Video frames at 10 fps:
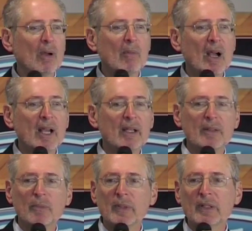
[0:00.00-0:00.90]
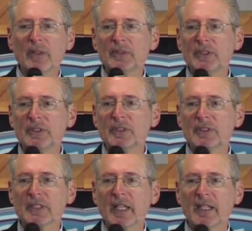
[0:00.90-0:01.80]
are my Windows
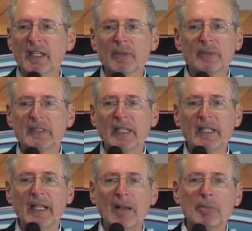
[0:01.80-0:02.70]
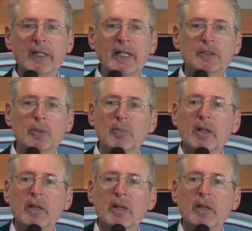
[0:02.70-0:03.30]
users again? I don't want to see any Apple hands. Where are